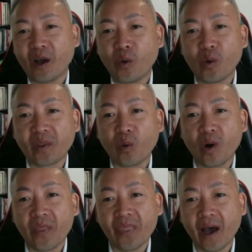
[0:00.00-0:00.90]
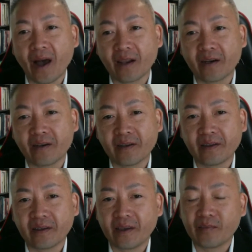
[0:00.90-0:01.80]
With the $1
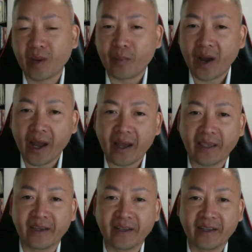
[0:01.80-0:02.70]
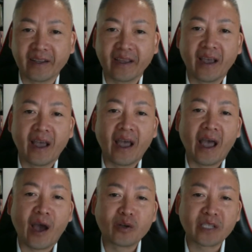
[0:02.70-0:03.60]
in my pocket,
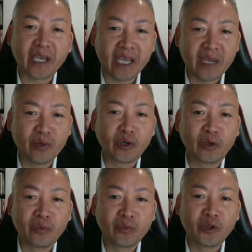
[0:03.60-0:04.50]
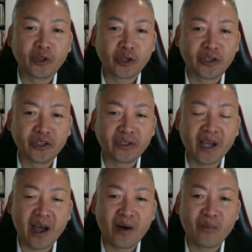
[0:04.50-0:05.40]
I was able to turn
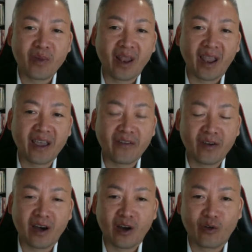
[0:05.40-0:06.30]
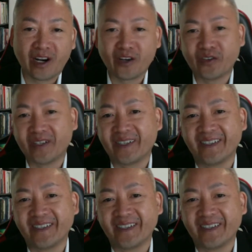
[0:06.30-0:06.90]
my life around.